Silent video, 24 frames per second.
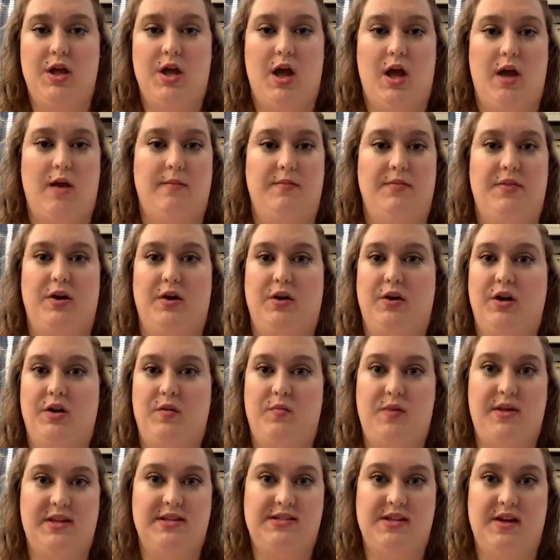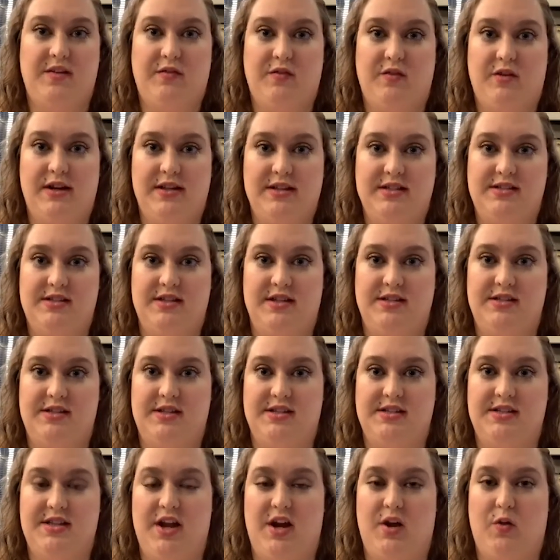There could be several
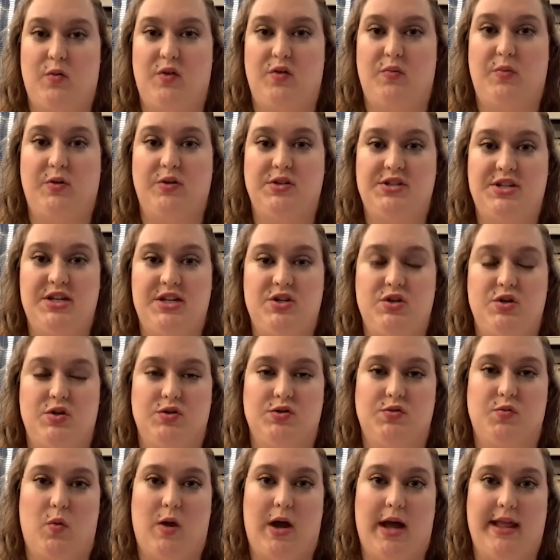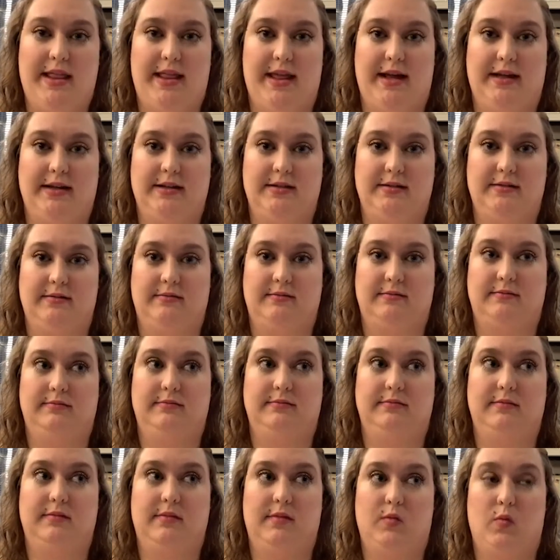instances there with procedures why
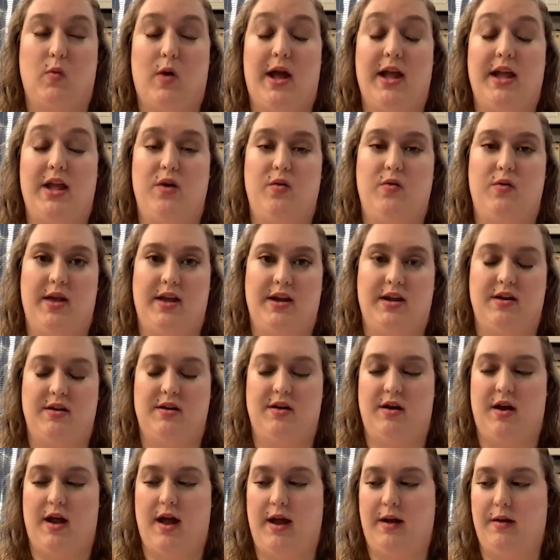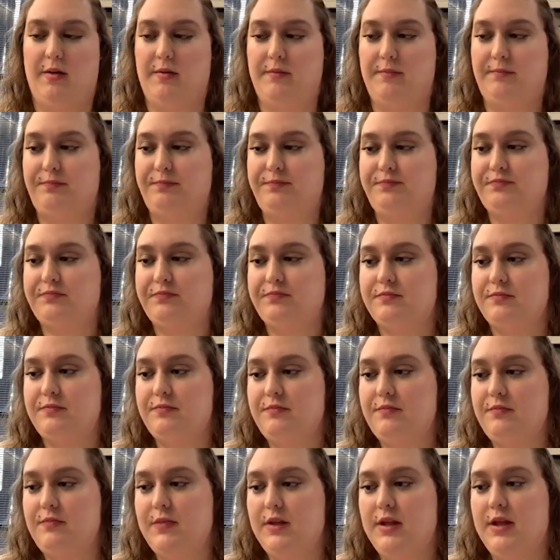you get a denial.
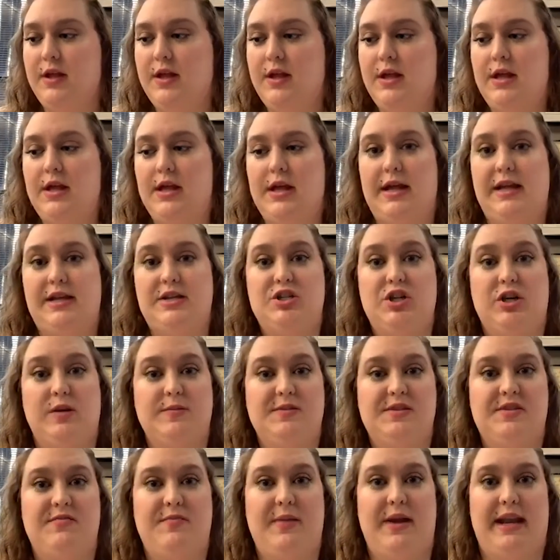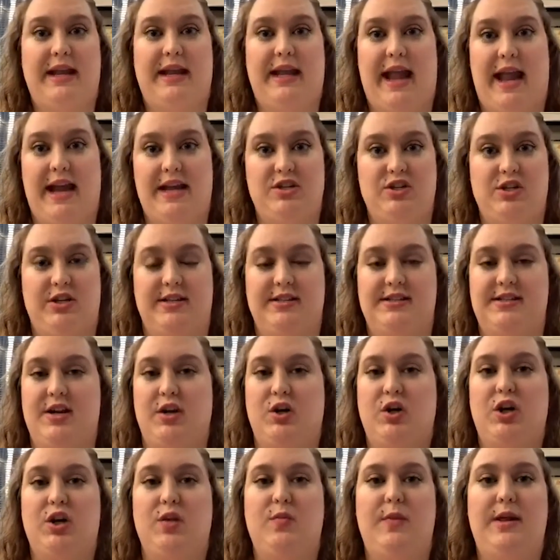In terms of medications, there
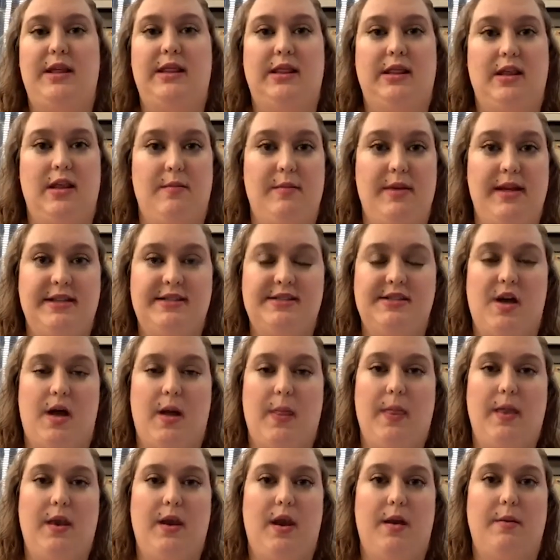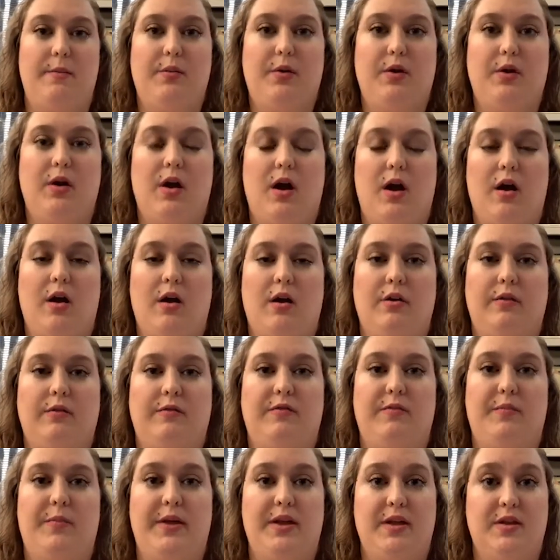could be limits on the number
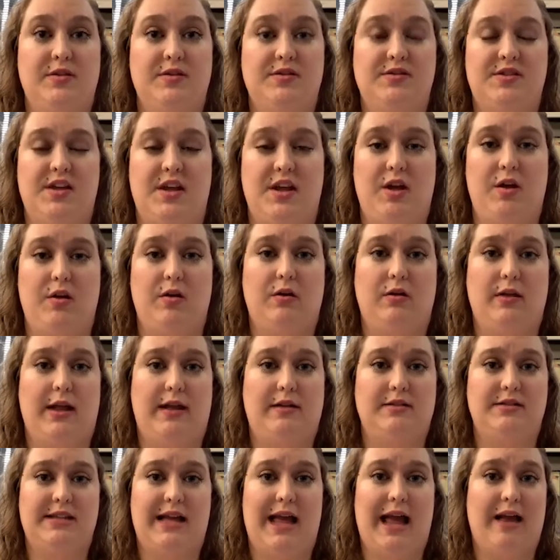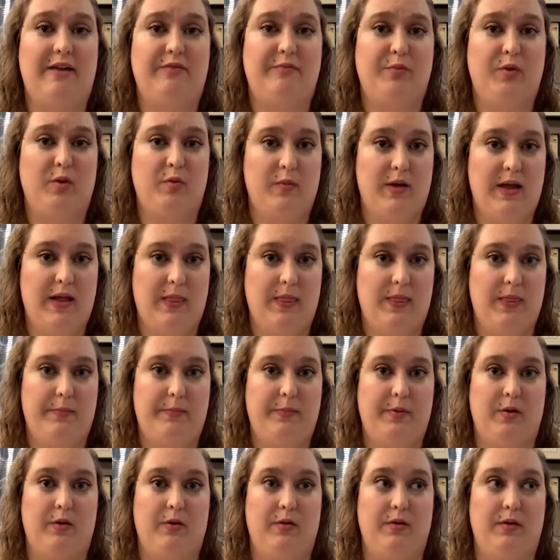of pills that you're allowed to have per month
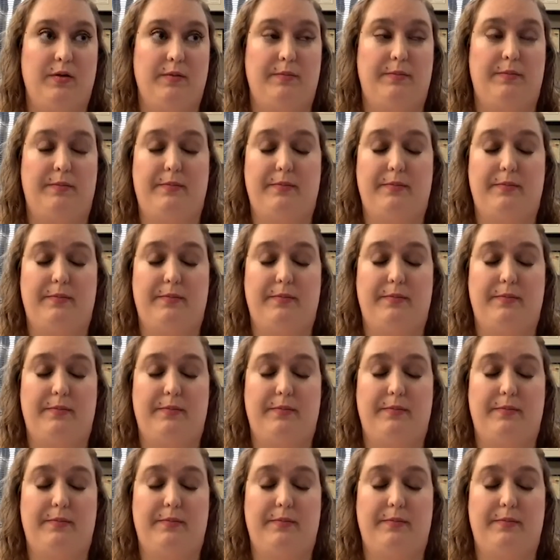per